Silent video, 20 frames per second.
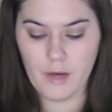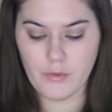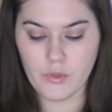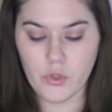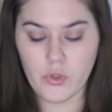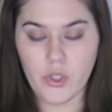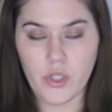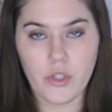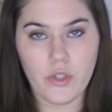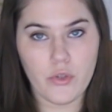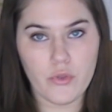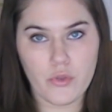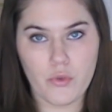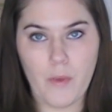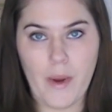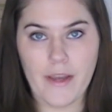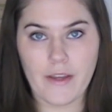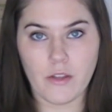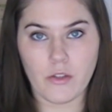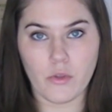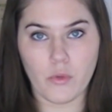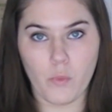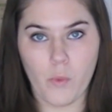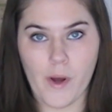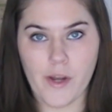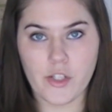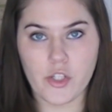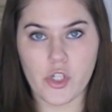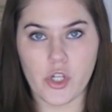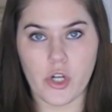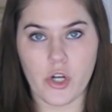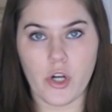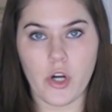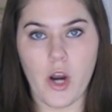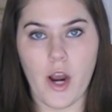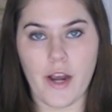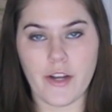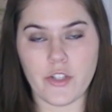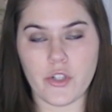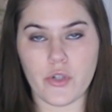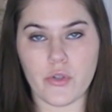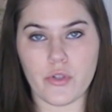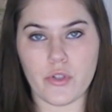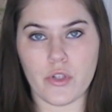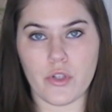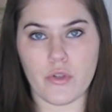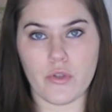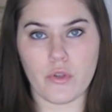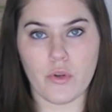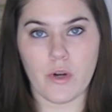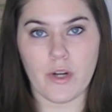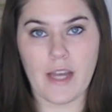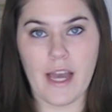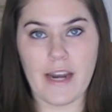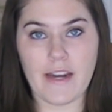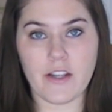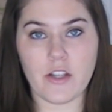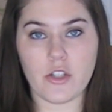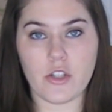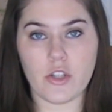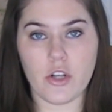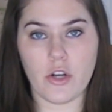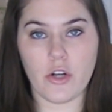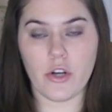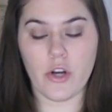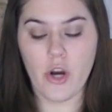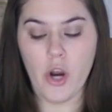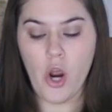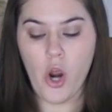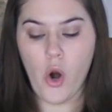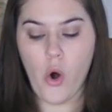You can use regular white sugar. I choose to use organic sugar,